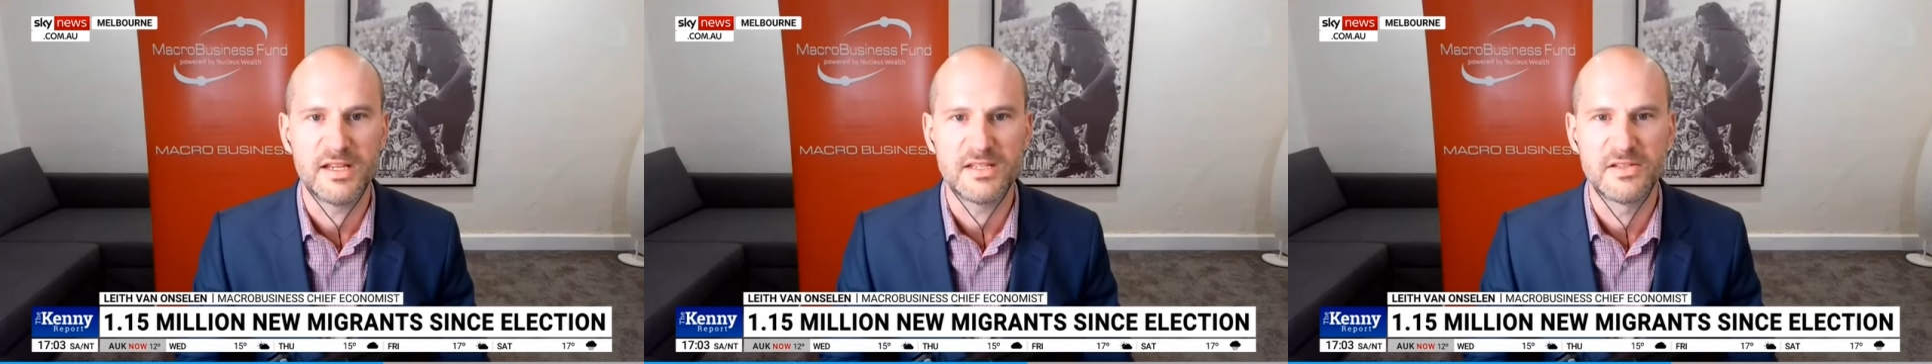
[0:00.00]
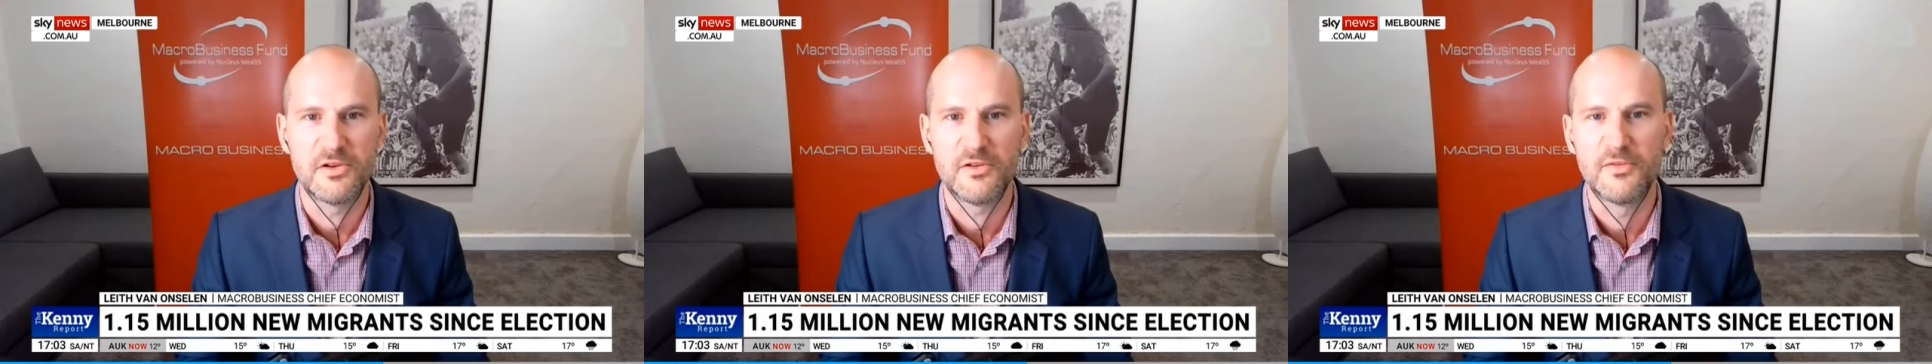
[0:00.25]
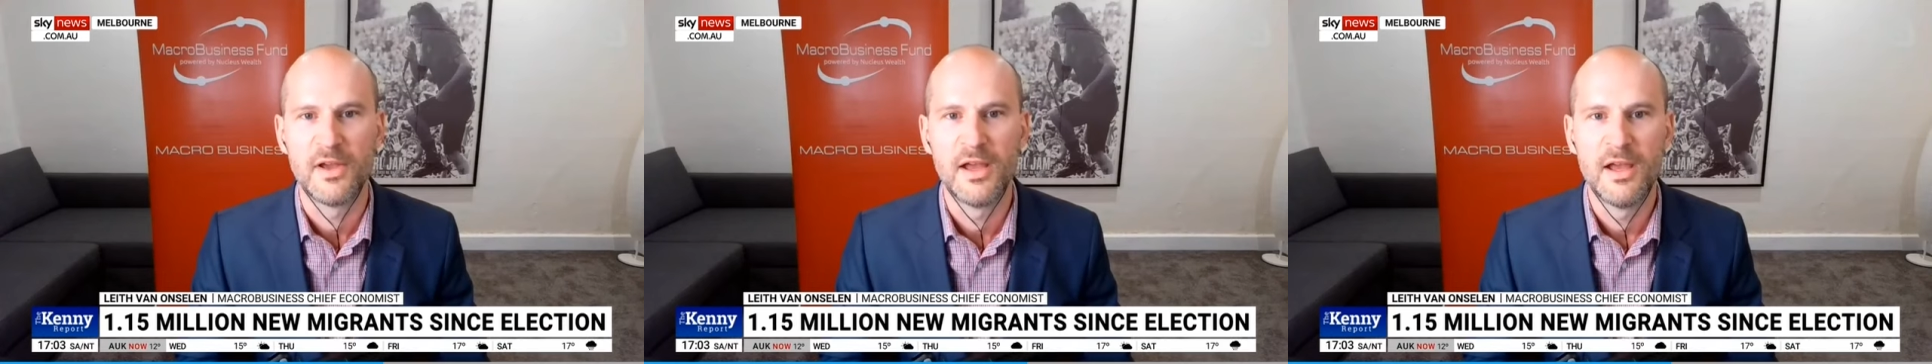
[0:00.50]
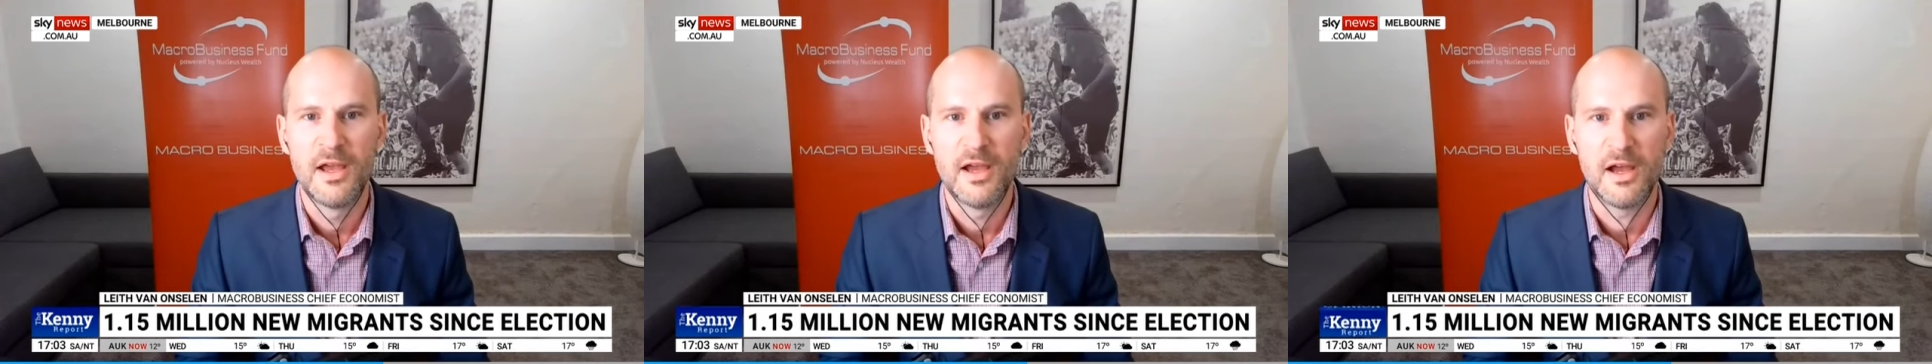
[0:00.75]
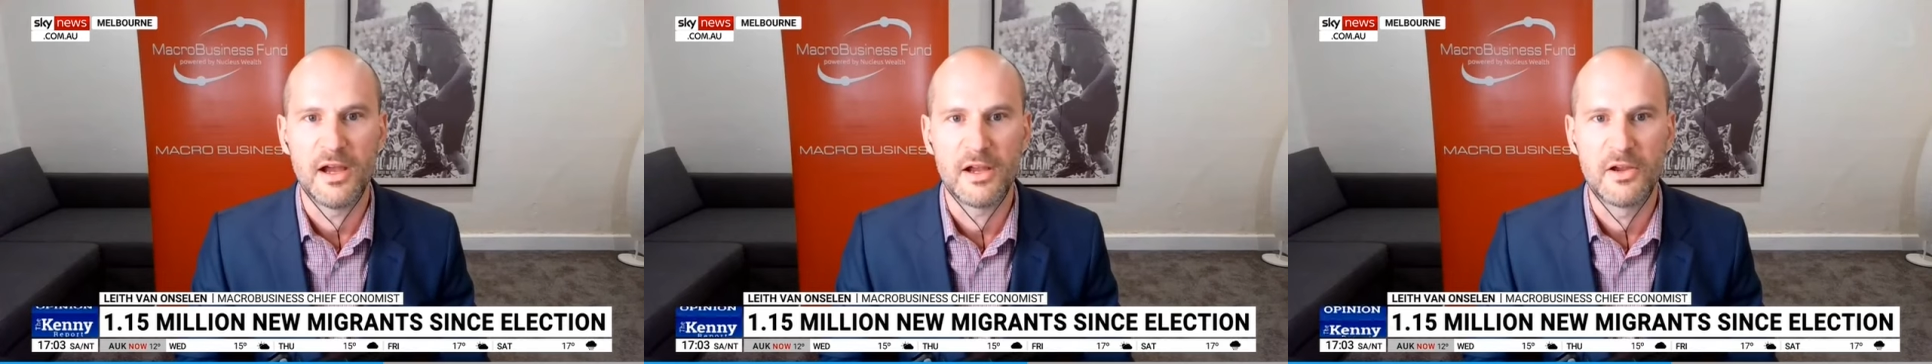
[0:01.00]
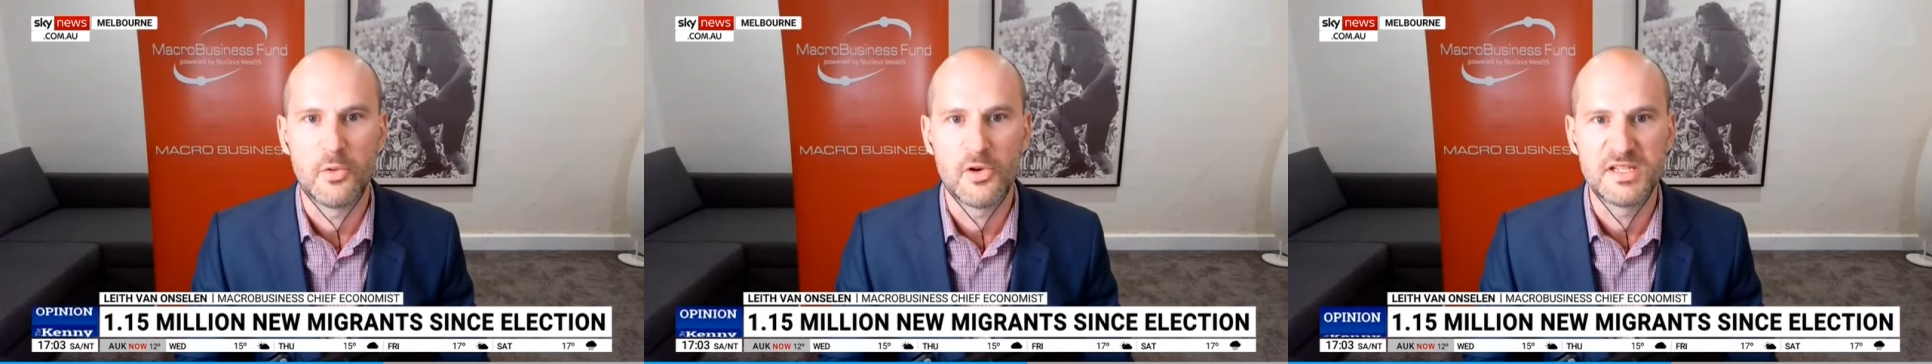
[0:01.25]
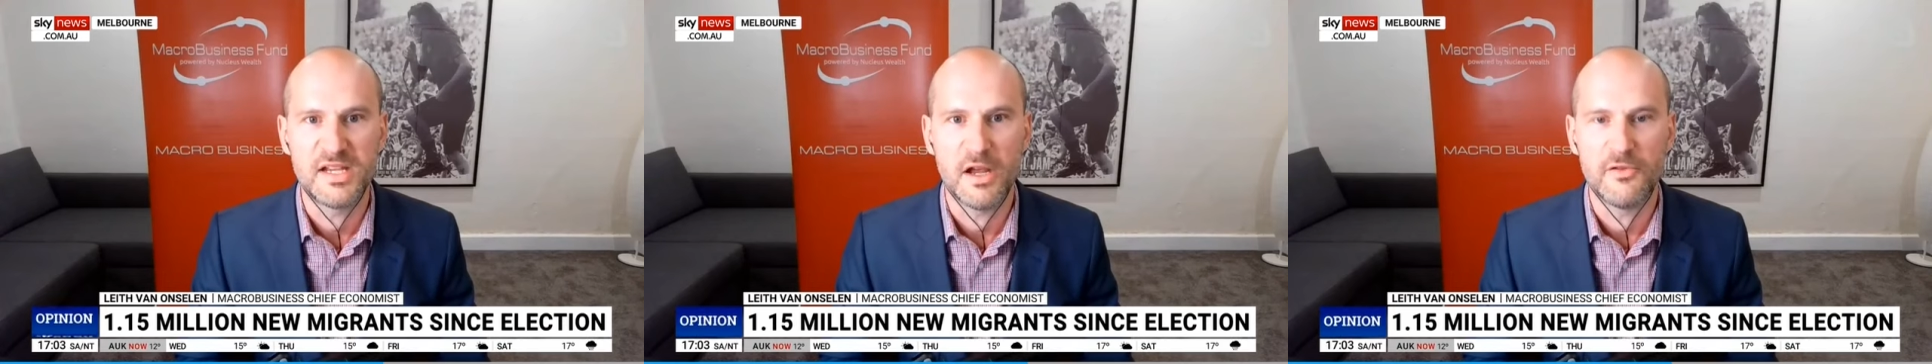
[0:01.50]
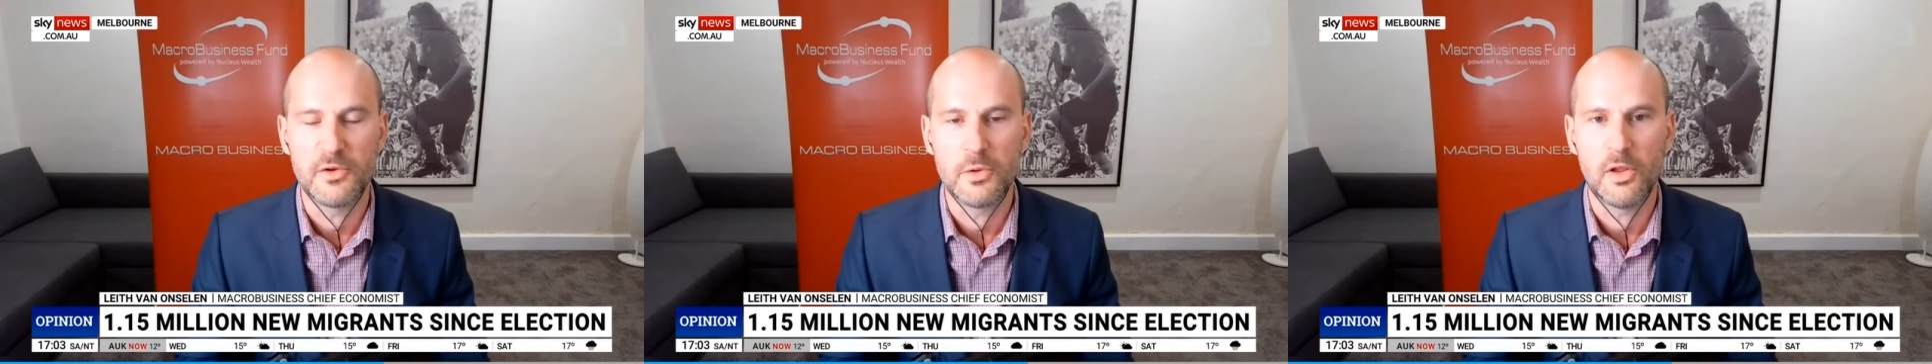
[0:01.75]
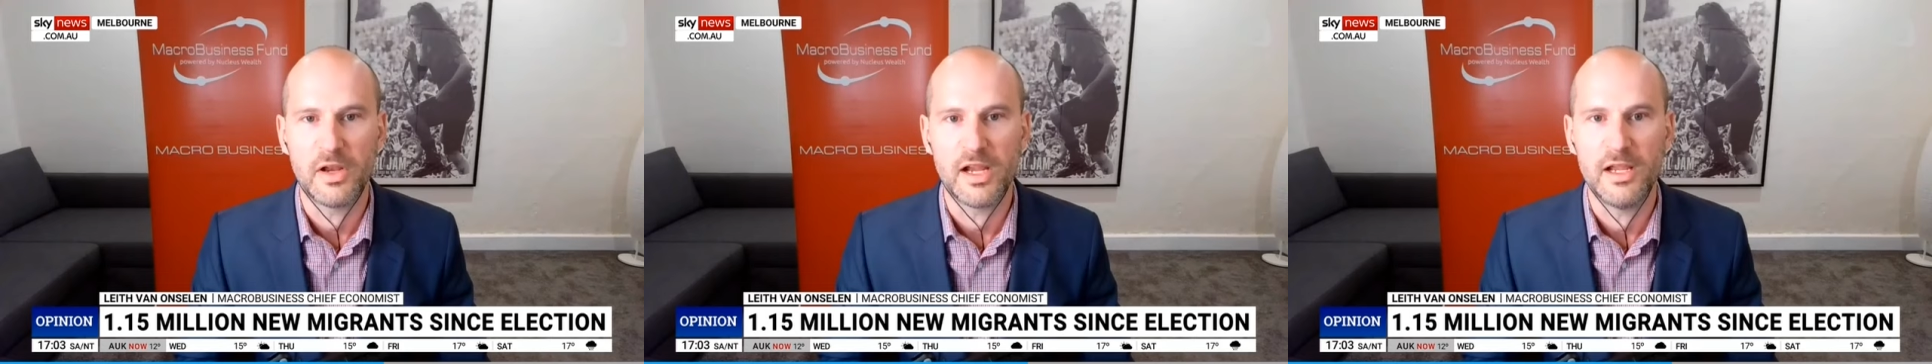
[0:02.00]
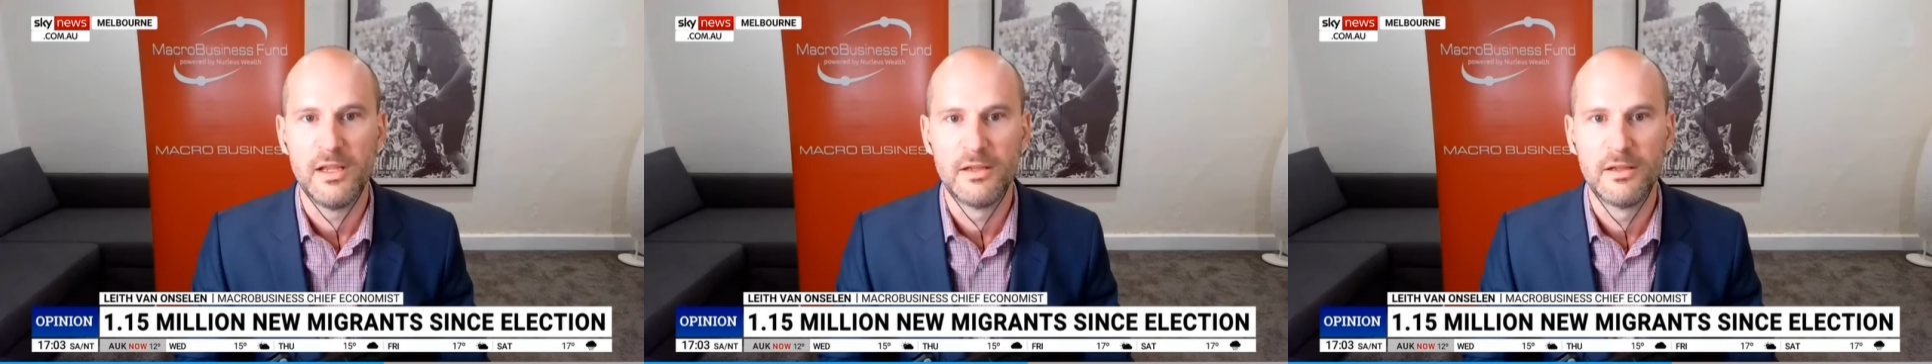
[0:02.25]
it's sort of quantity over quality,